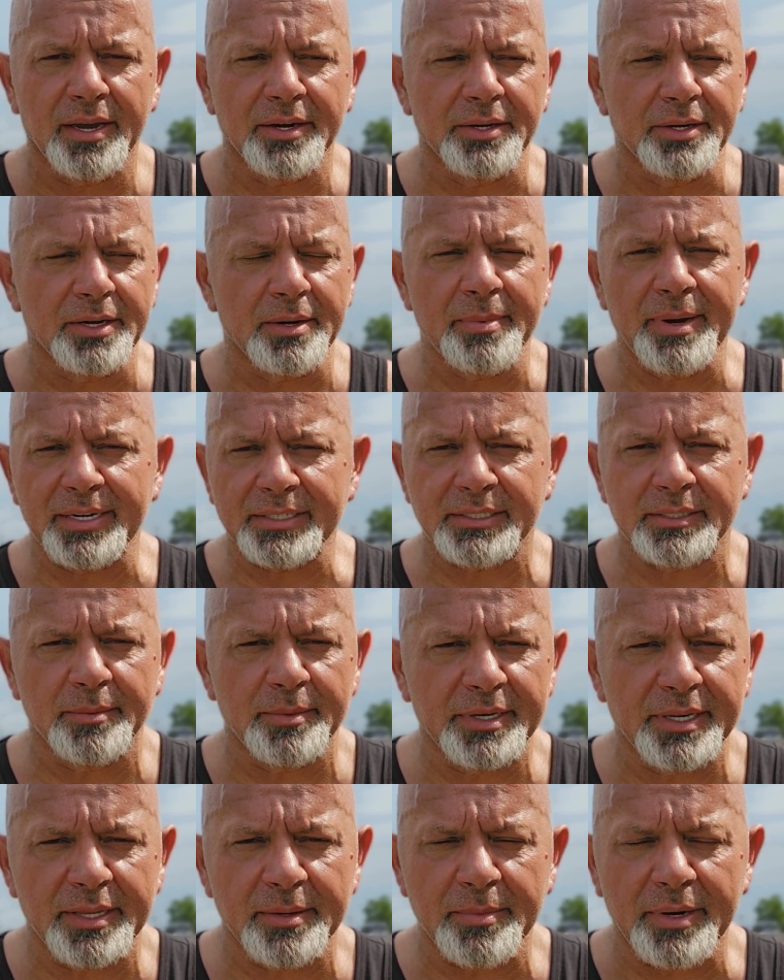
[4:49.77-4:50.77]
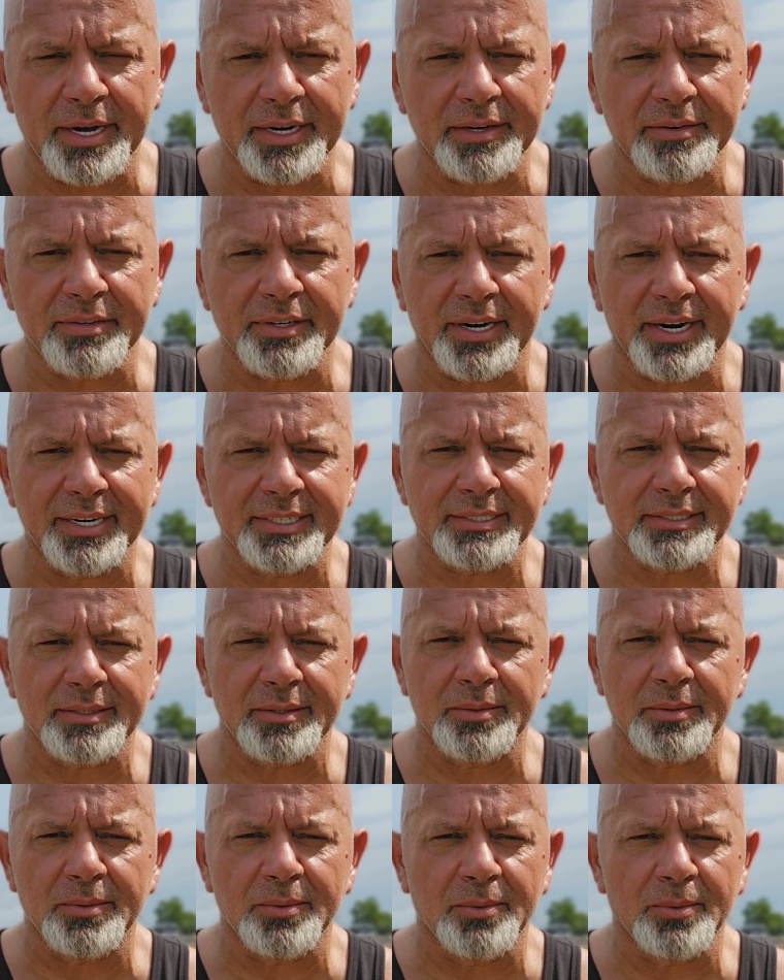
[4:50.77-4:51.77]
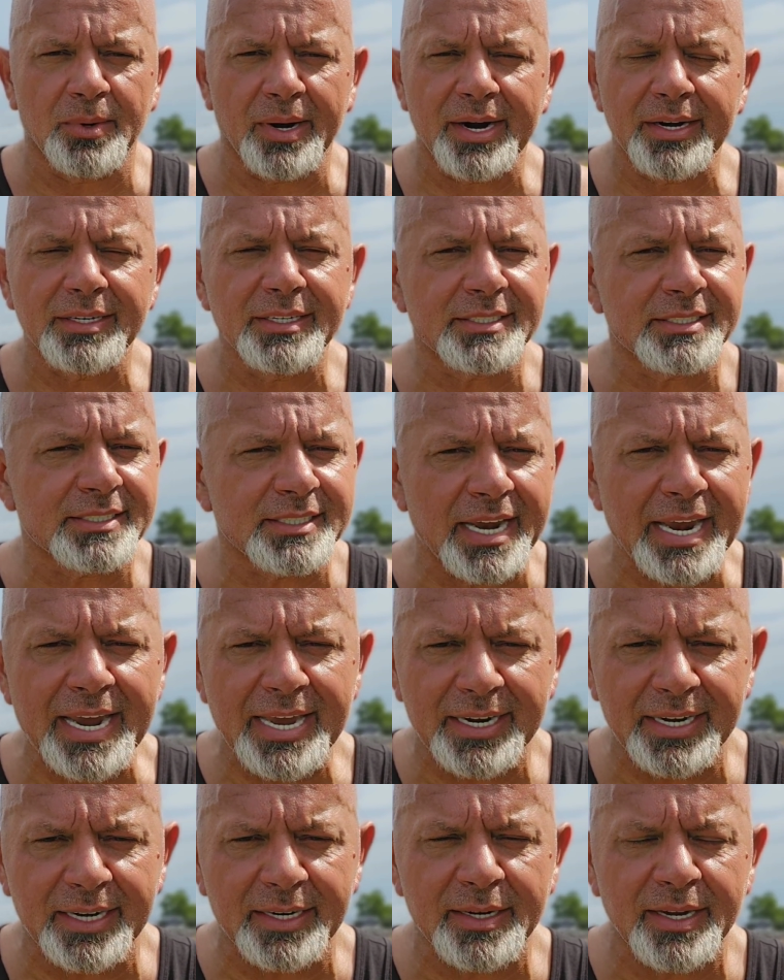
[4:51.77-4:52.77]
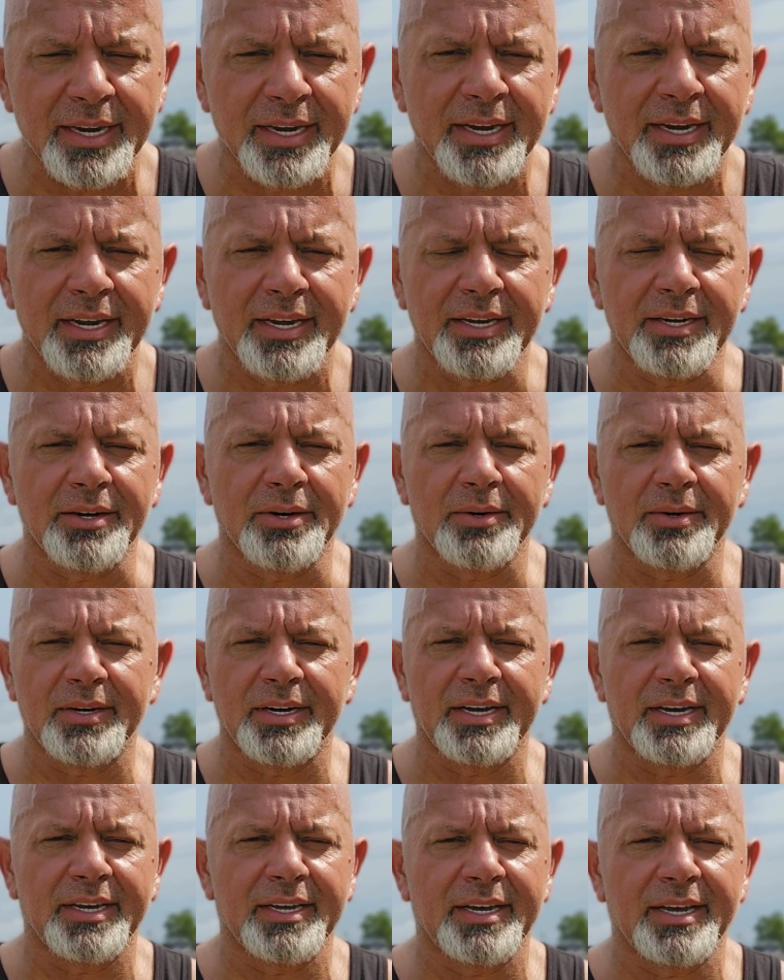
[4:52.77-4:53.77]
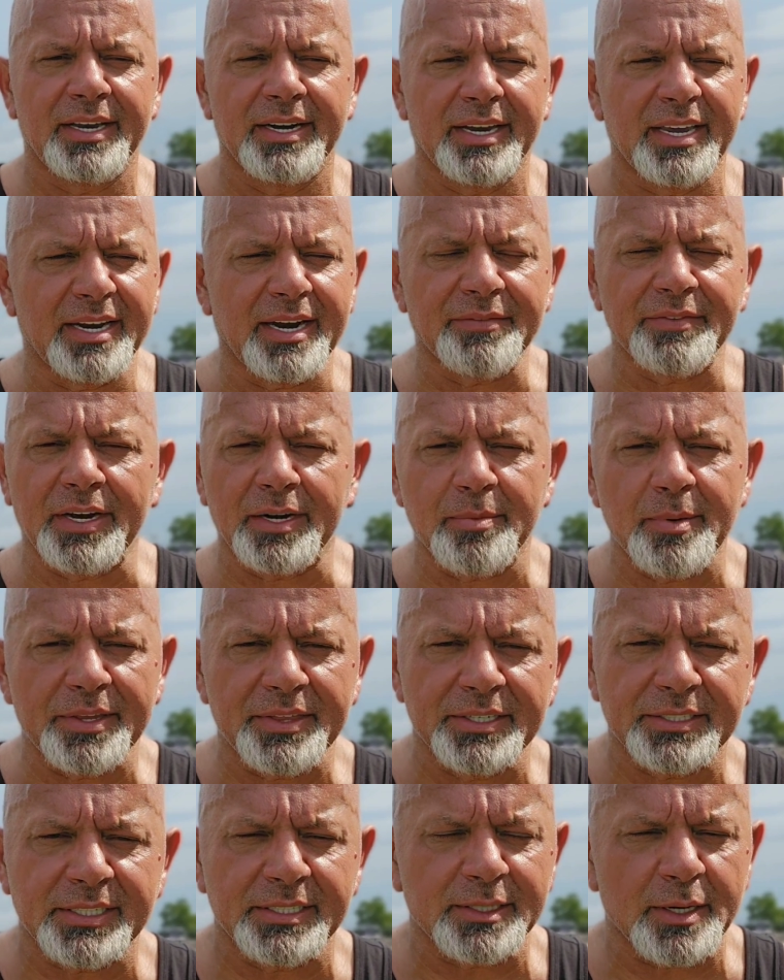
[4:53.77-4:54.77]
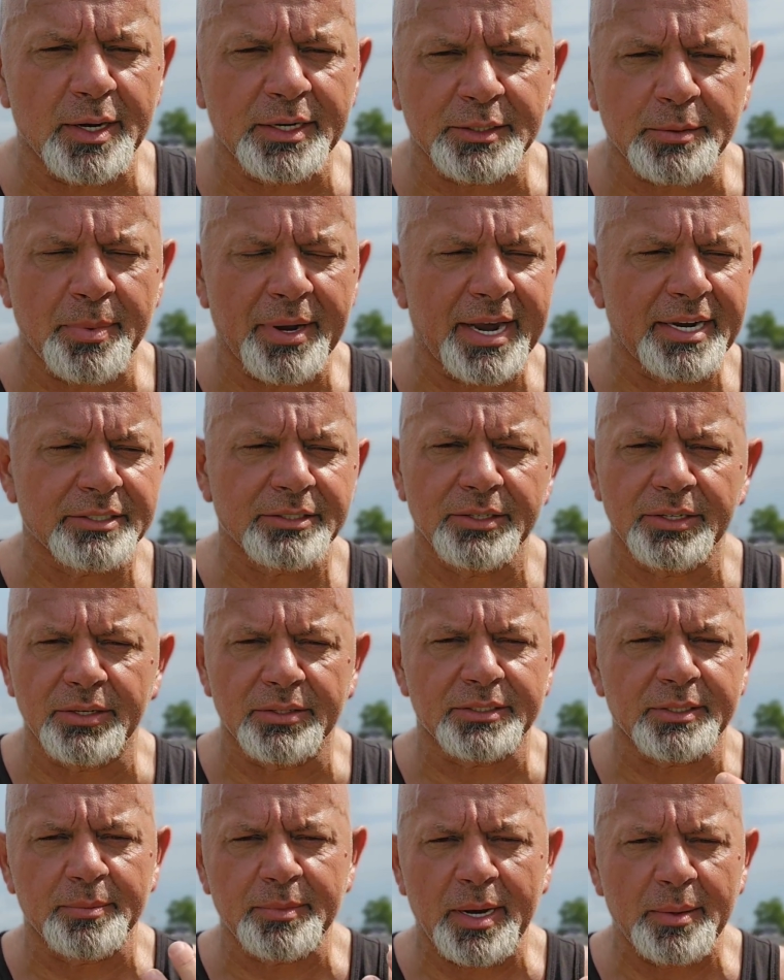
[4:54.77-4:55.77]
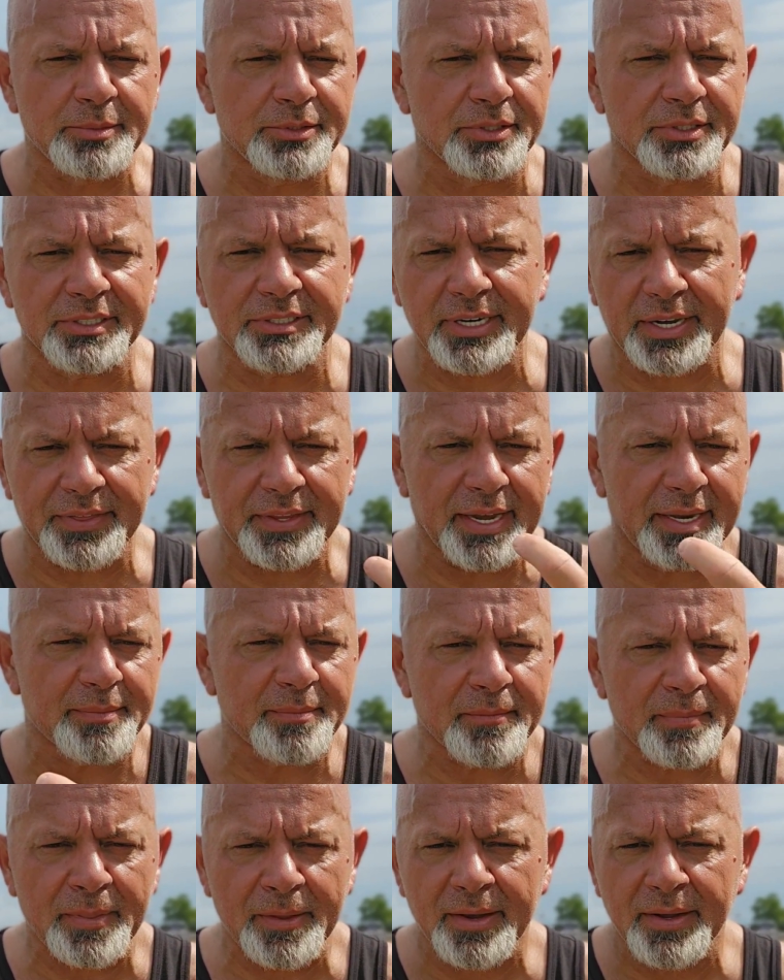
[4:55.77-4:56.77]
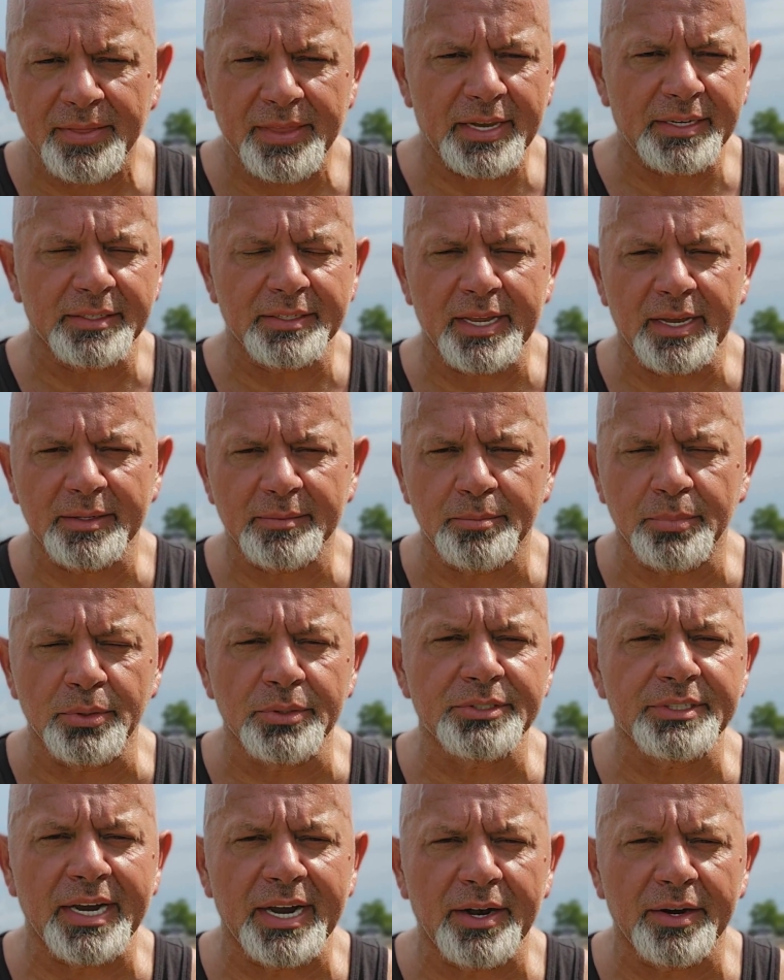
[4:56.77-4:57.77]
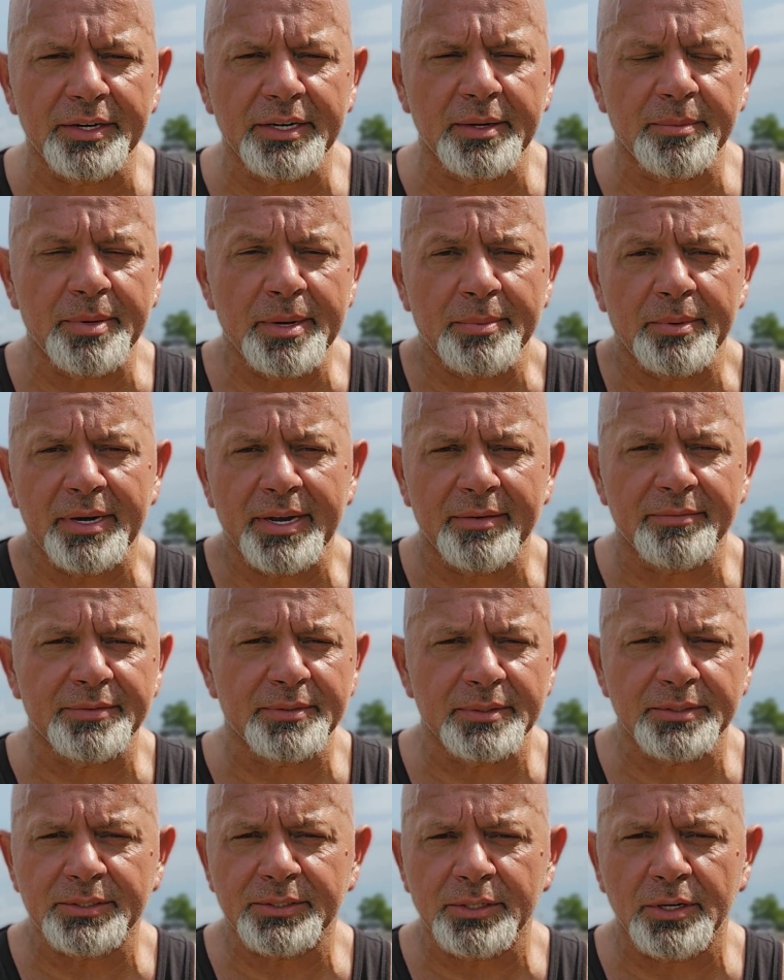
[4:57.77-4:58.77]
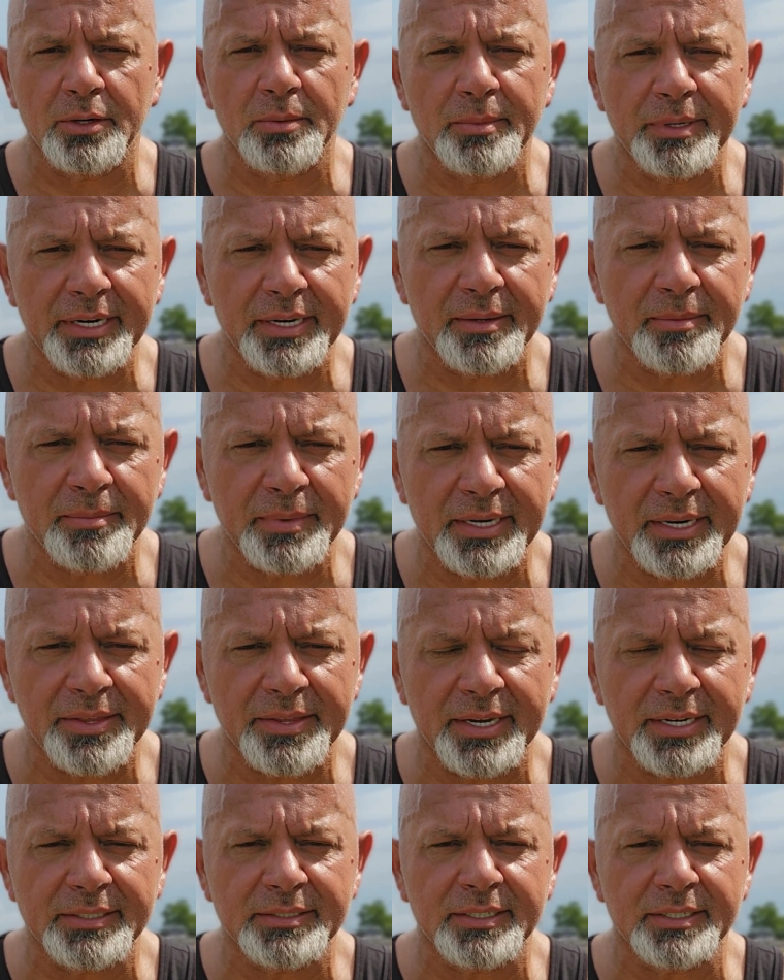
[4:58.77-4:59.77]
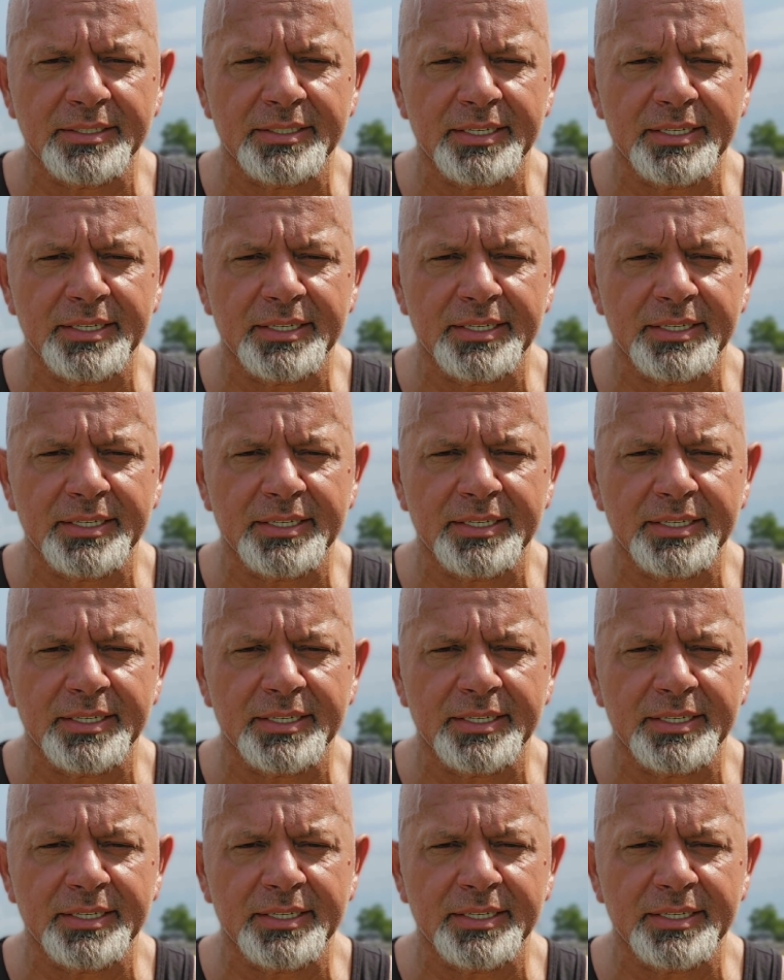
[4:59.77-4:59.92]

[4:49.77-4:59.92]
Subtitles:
good about somebody in the body of Christ, why are you saying it? You know, and again, I've talked about this as a pastor. You know, sometimes you've just got that that bullseye on you, and people have so many things to